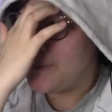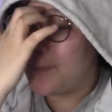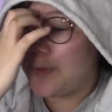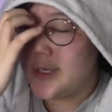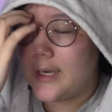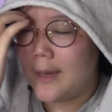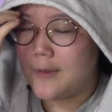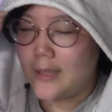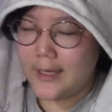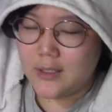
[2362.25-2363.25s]
put it
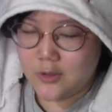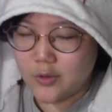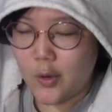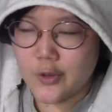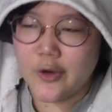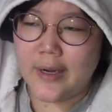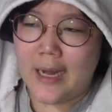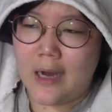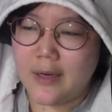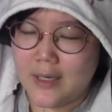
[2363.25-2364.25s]
like to order it
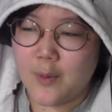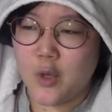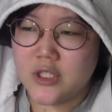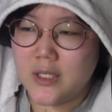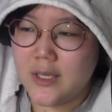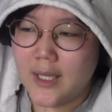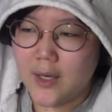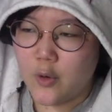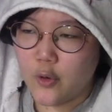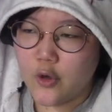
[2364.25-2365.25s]
out and like watch it in that
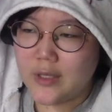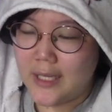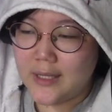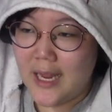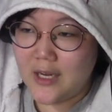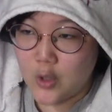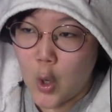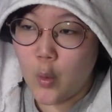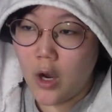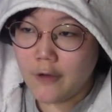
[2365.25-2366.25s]
order that they
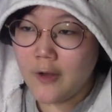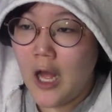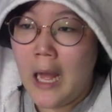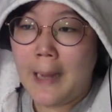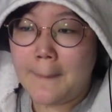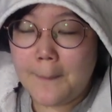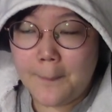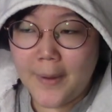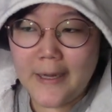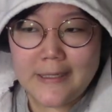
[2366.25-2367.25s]
know of.
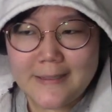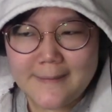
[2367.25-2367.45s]
But